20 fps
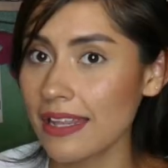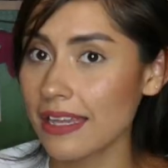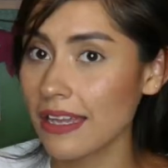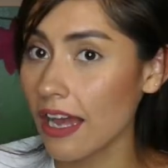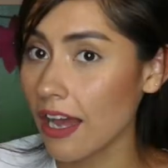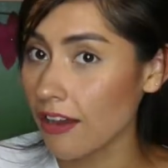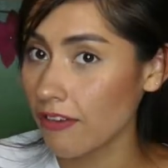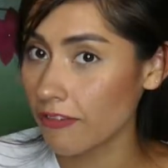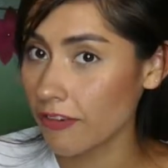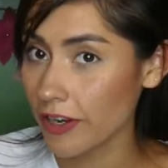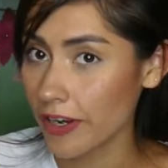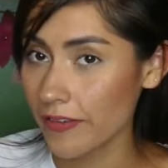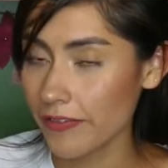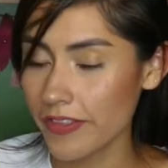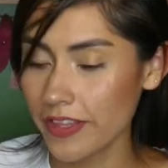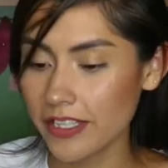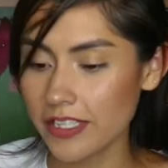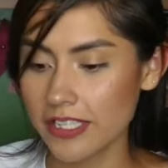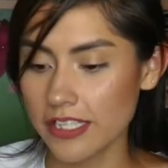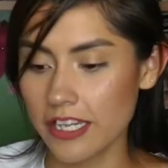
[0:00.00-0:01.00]
the cover of
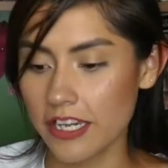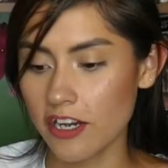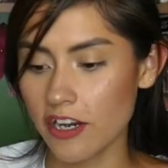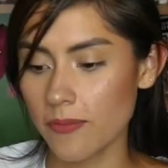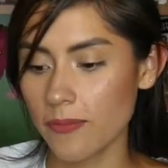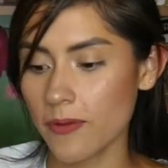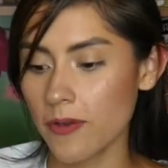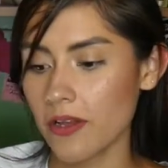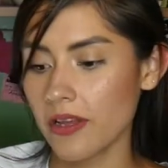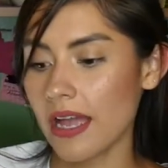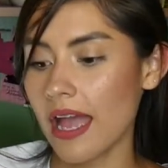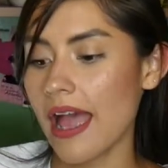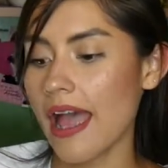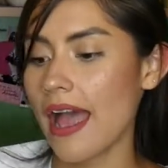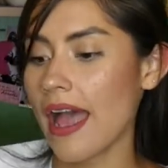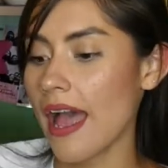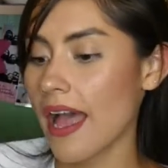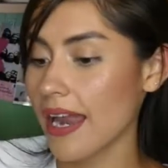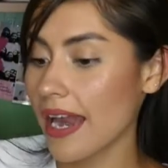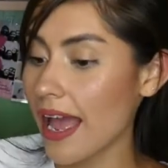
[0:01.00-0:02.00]
this yearbook.
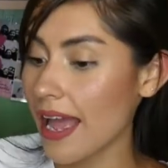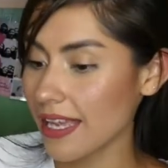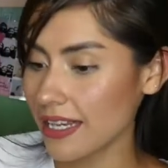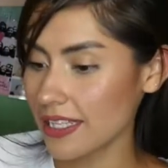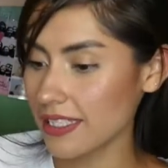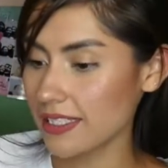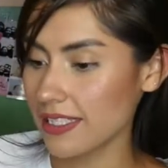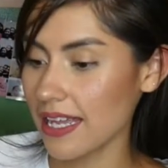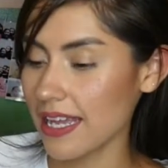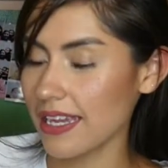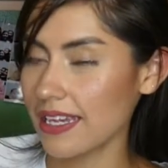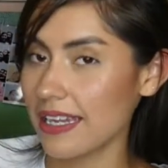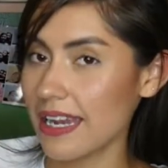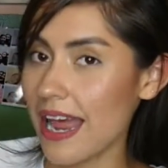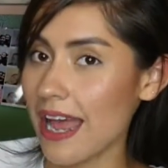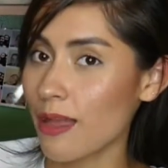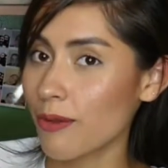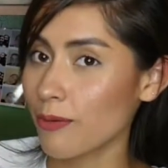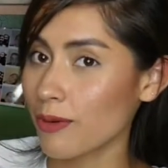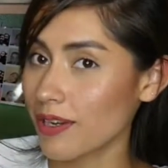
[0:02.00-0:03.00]
Had I designed
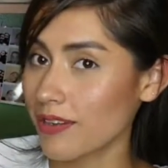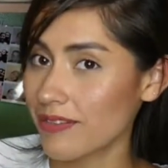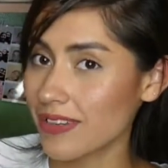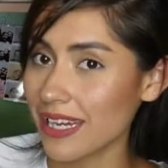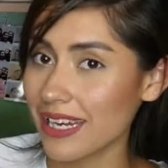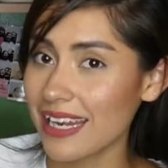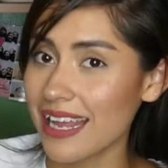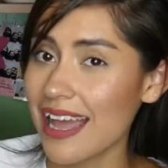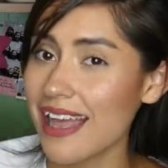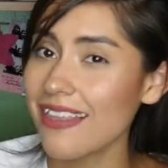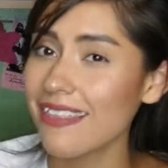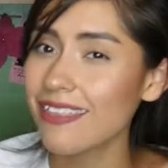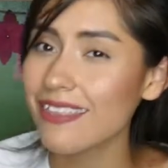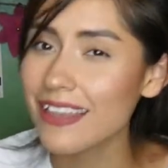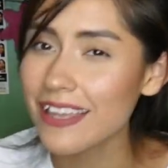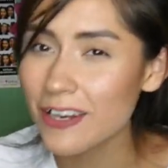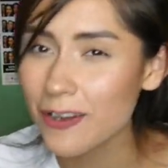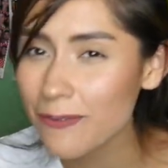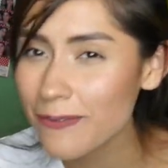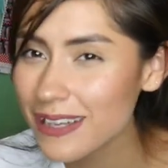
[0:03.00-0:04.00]
it, I would have done it a
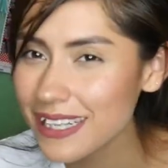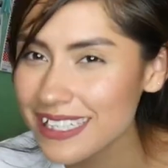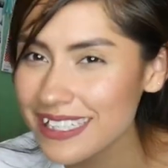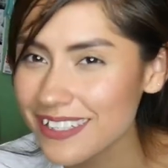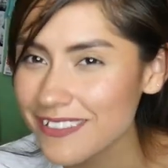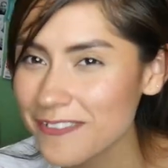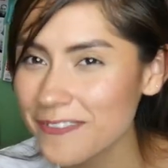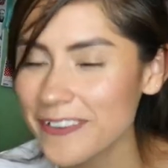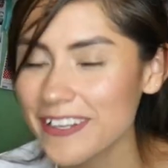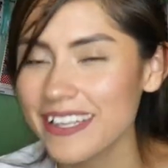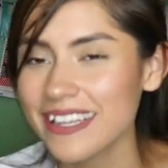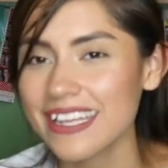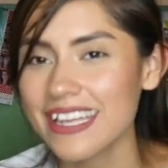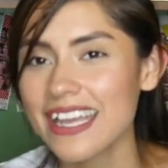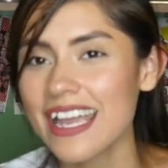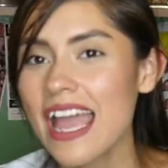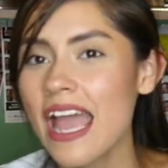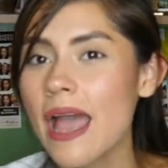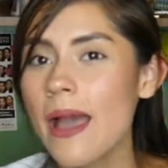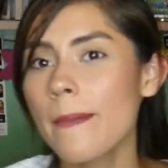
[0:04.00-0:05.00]
little bit
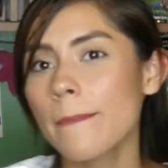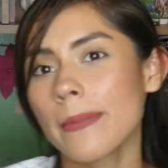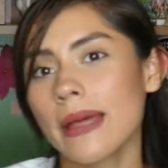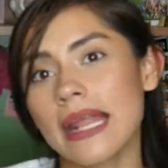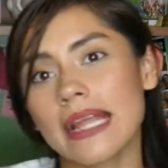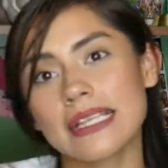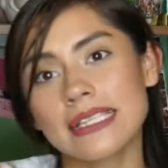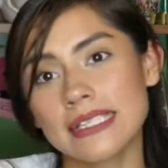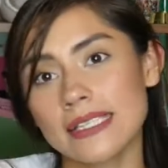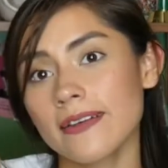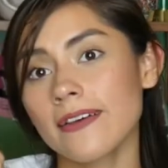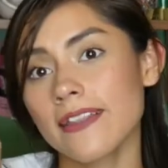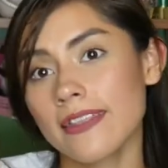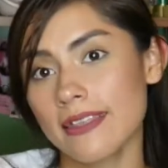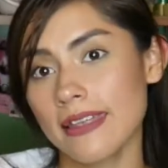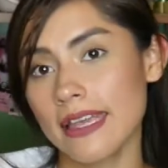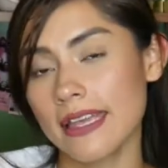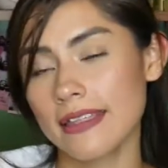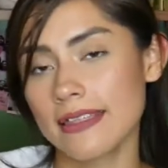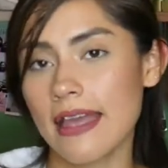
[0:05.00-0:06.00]
differently, but I still
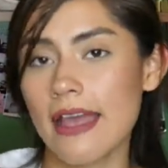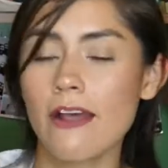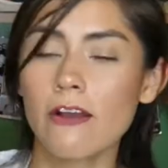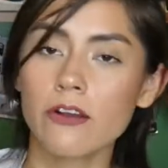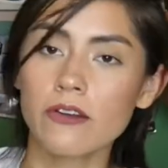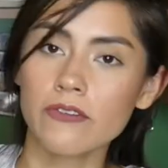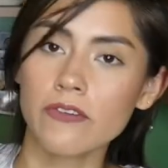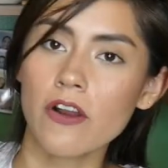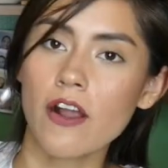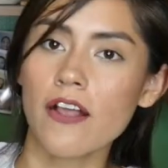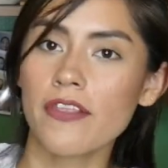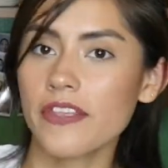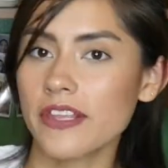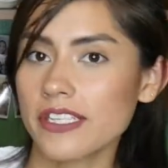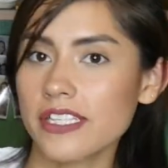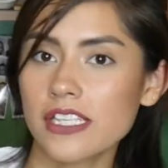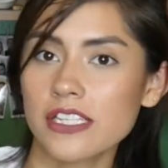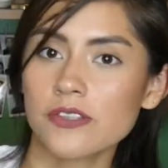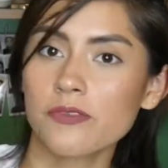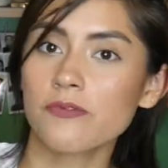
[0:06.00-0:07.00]
think that overall
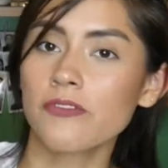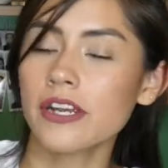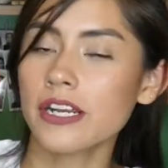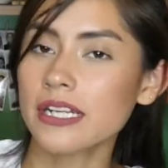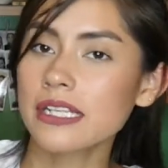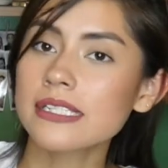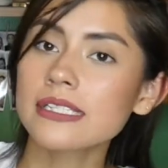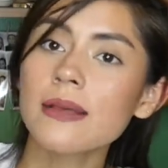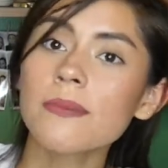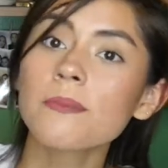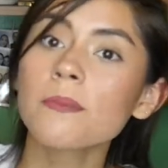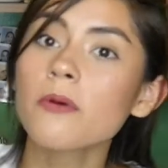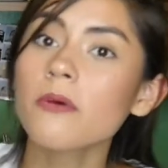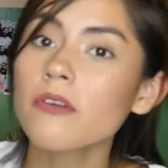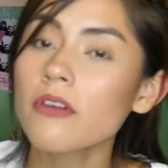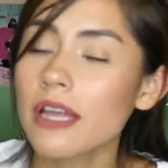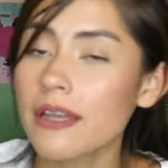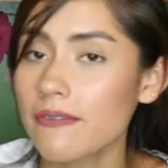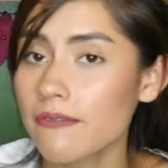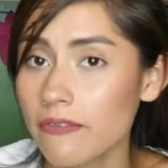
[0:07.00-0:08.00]
this is very
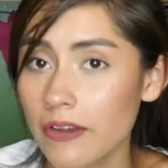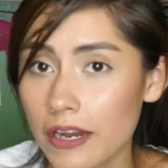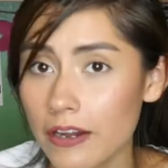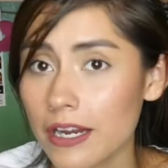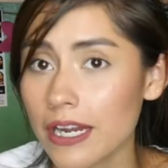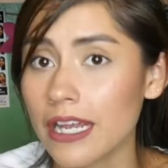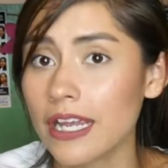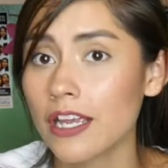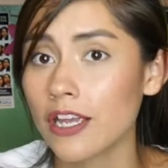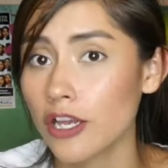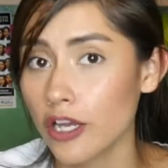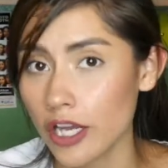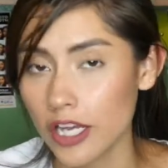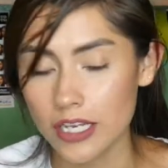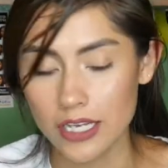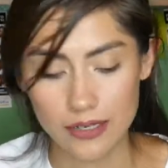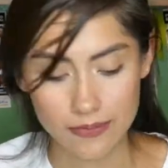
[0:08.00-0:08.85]
simple and very good.